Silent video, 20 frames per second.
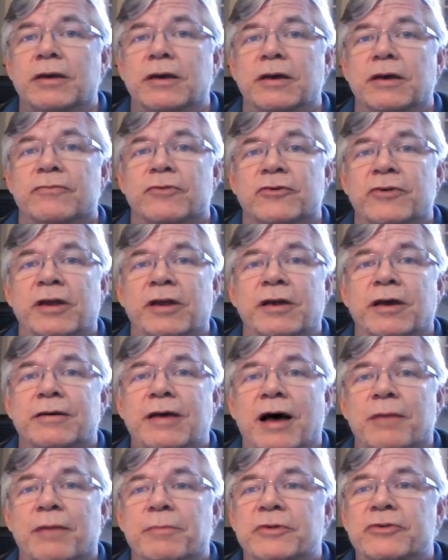If there's any
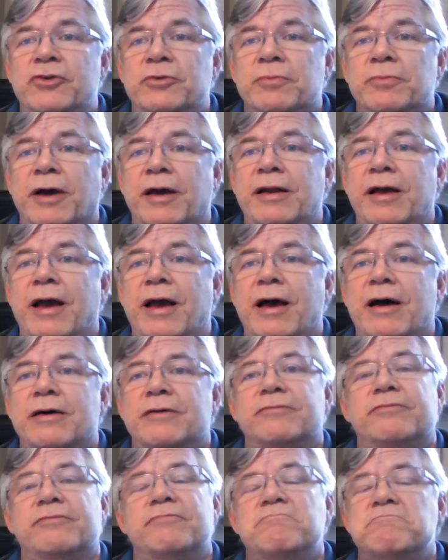comments you might
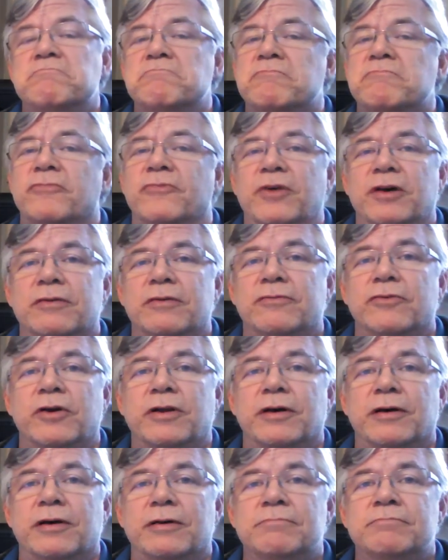have, feel
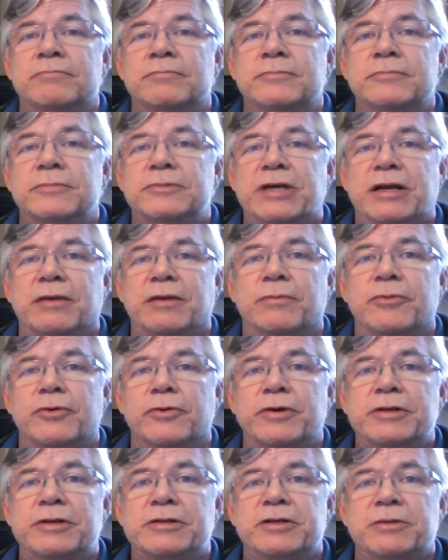free to send them
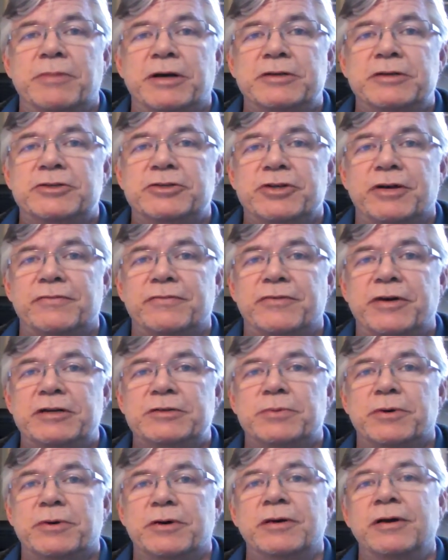through instant message on
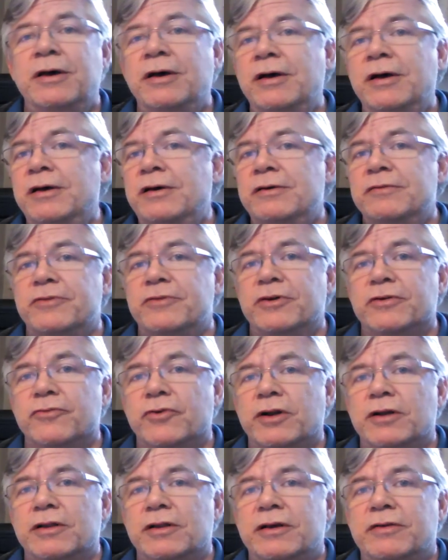Facebook. Feel
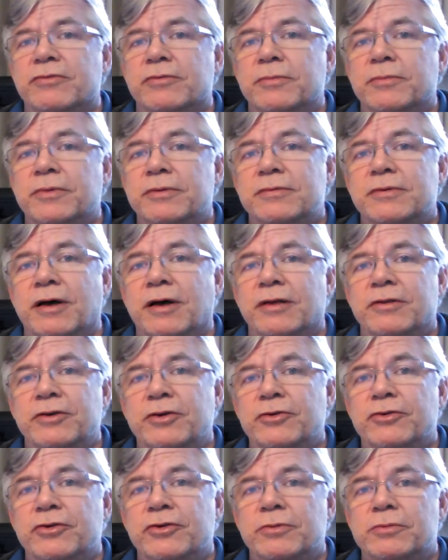free to leave them on the
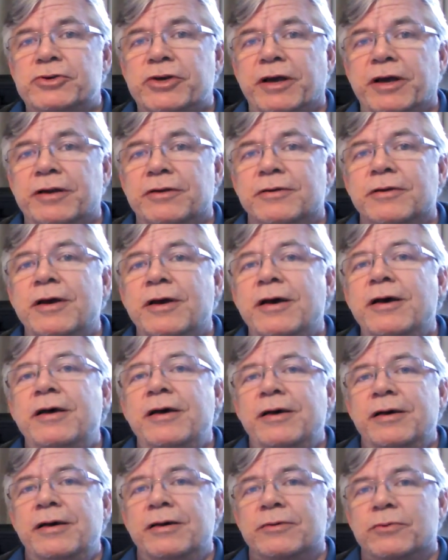YouTube channel.
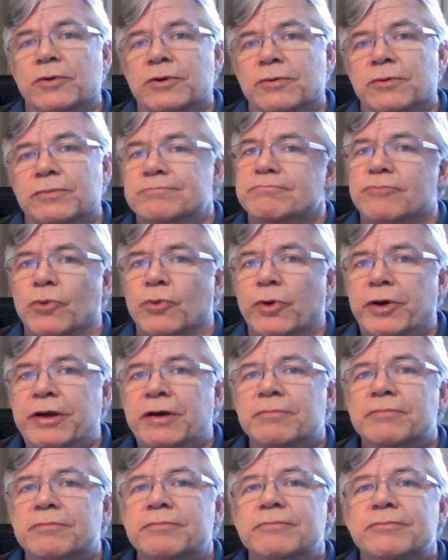We'll
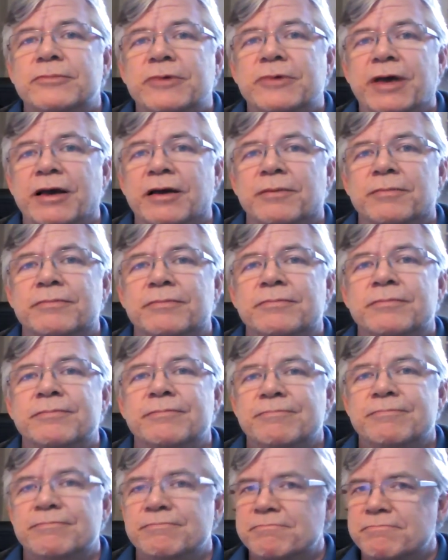read them, take
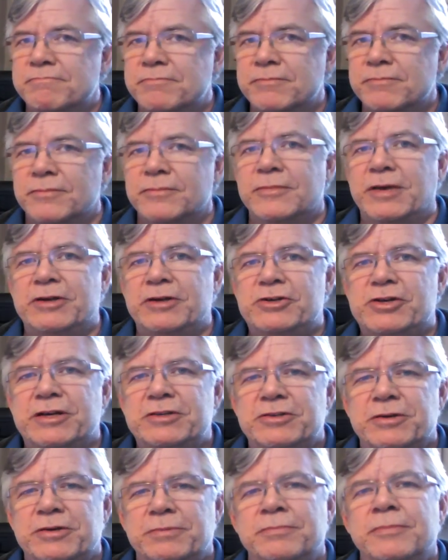them,
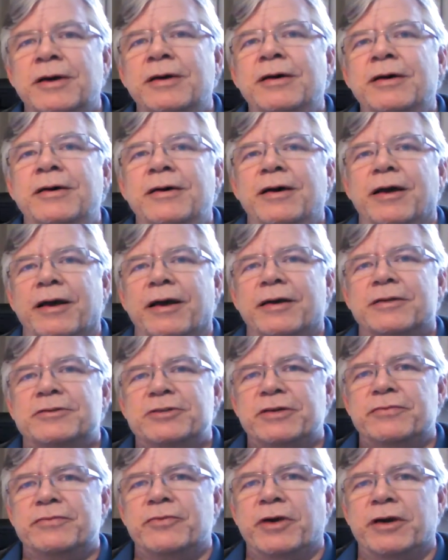digest them, and
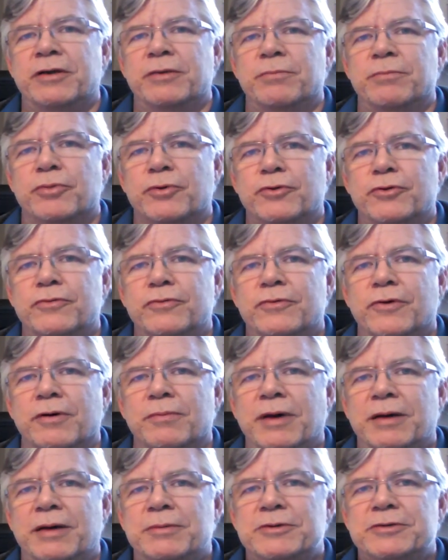see if we can improve
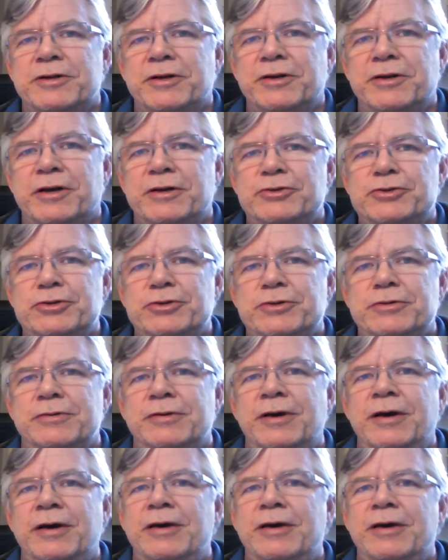our Bible study on Jude.